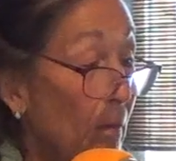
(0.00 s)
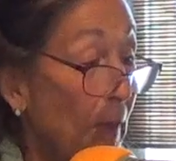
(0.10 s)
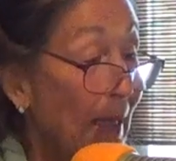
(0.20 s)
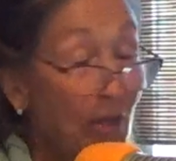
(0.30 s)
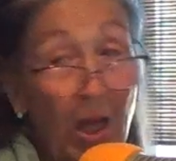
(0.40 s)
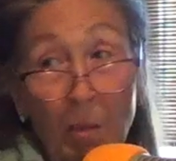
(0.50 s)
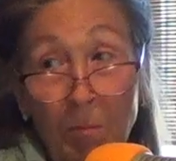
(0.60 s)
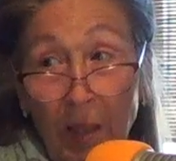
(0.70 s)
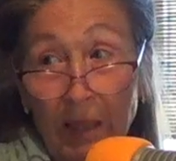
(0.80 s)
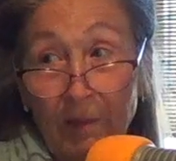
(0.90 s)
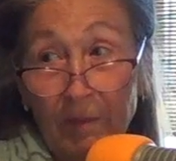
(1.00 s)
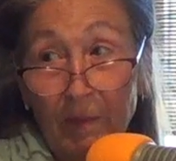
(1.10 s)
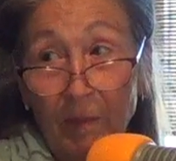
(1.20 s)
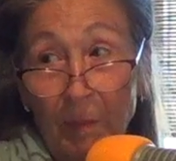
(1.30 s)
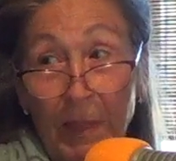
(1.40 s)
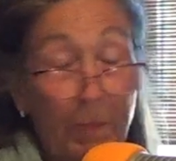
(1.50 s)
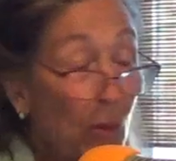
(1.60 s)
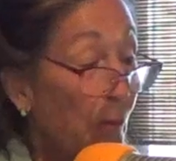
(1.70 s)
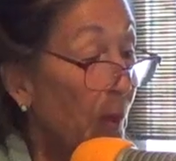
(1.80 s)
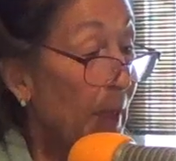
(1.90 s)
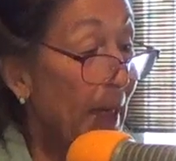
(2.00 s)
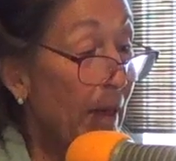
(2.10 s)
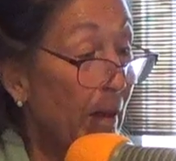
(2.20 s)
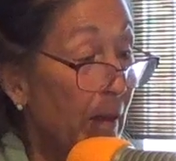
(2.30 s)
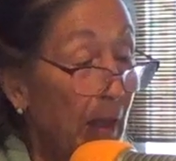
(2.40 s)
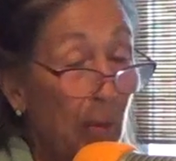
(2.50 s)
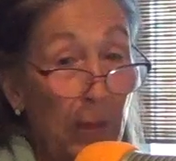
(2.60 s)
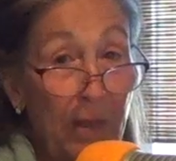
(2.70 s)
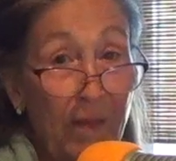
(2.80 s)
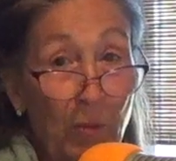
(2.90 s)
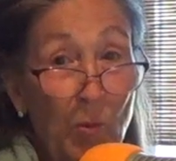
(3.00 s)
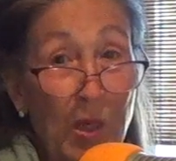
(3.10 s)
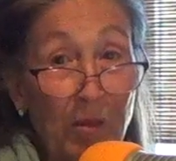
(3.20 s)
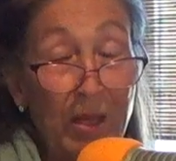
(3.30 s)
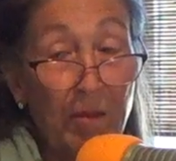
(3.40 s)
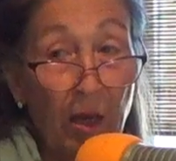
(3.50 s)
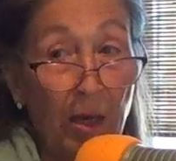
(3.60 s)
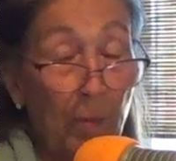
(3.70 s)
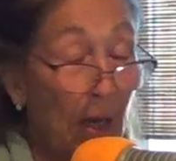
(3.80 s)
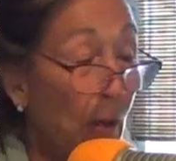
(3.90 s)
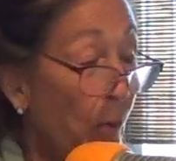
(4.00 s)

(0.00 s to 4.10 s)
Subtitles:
It's humbling. People are really arrogant, but if they really thought about